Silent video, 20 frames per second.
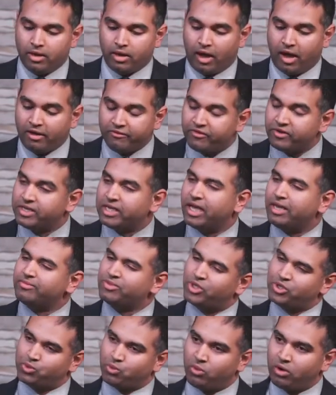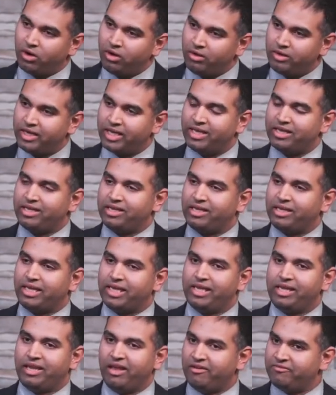Oftentimes, this world
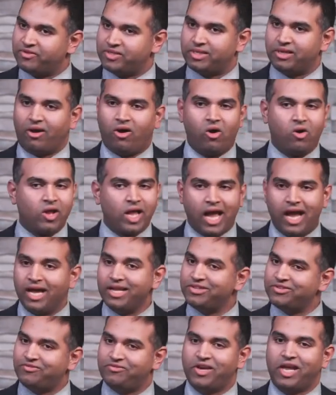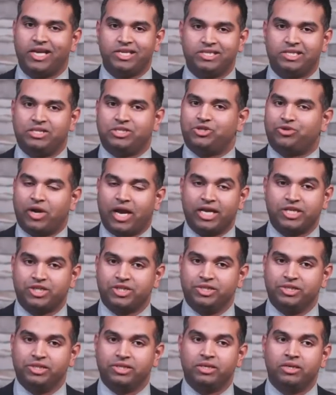gives all kinds of nice
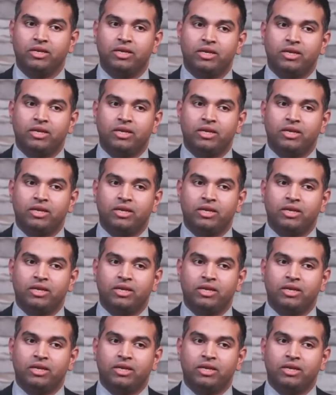distractions.